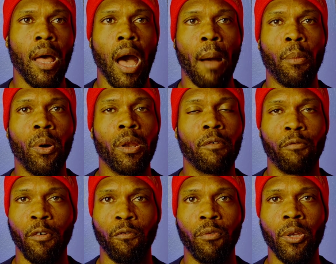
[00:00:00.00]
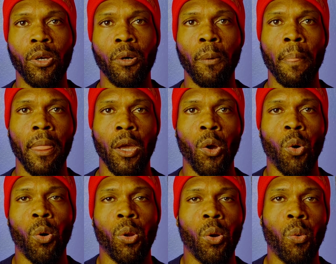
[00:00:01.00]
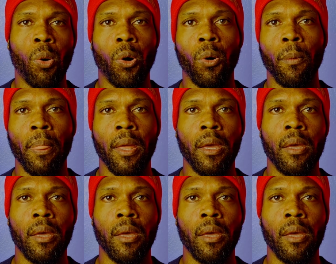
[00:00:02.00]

I'm going to fulfill, quote unquote,